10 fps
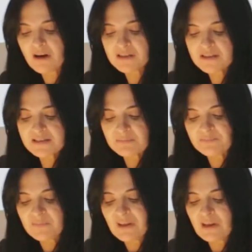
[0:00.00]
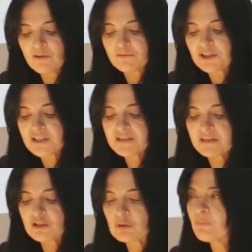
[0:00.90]
arts, for
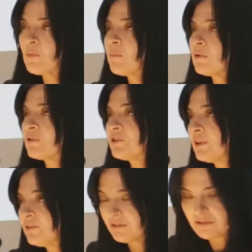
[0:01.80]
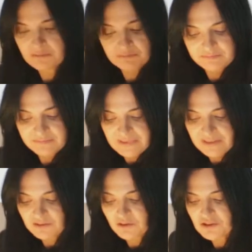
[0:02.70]
instance, popular theater,
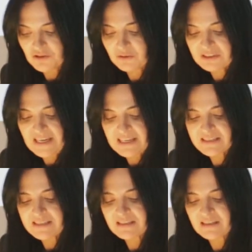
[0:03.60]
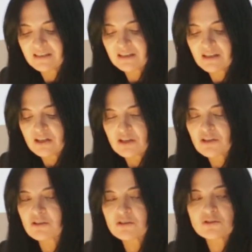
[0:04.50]
traditional dance,
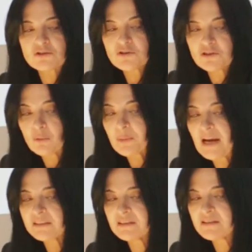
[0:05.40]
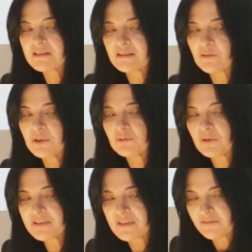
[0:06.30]
social practice,
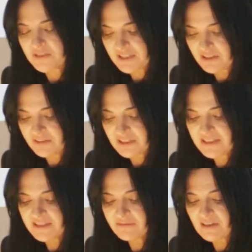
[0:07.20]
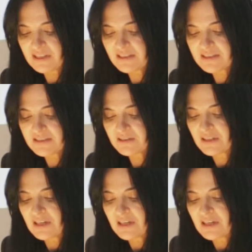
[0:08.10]
rituals and festivities events,